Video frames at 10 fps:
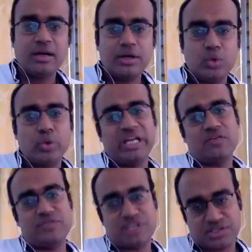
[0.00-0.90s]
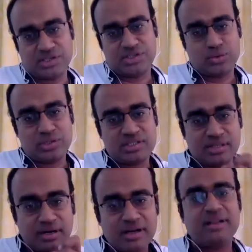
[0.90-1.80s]
do enough justice to this
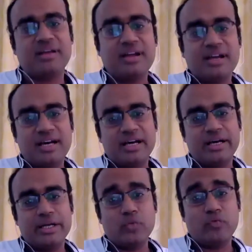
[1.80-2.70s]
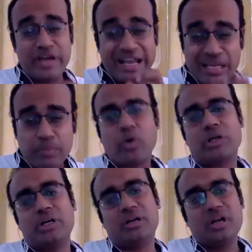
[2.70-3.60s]
third, very
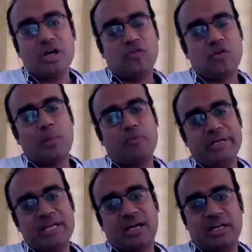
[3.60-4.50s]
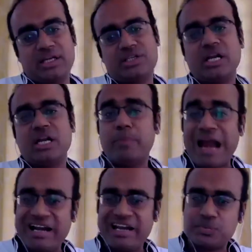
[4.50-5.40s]
important form of media creation and
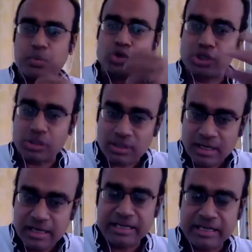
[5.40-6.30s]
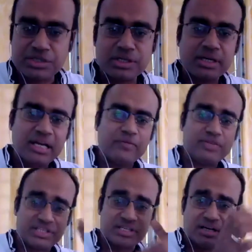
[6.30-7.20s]
brand exposure creation, which
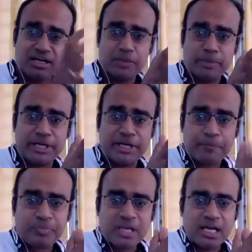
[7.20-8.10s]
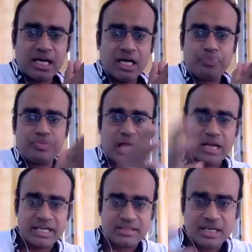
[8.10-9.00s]
is earned media.
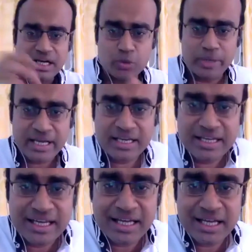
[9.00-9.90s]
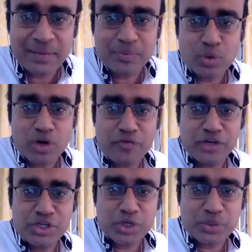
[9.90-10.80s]
Ankit, are you back? You want to finish
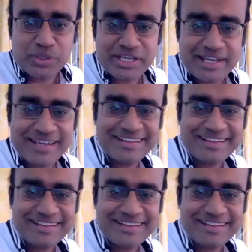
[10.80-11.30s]
what you were saying?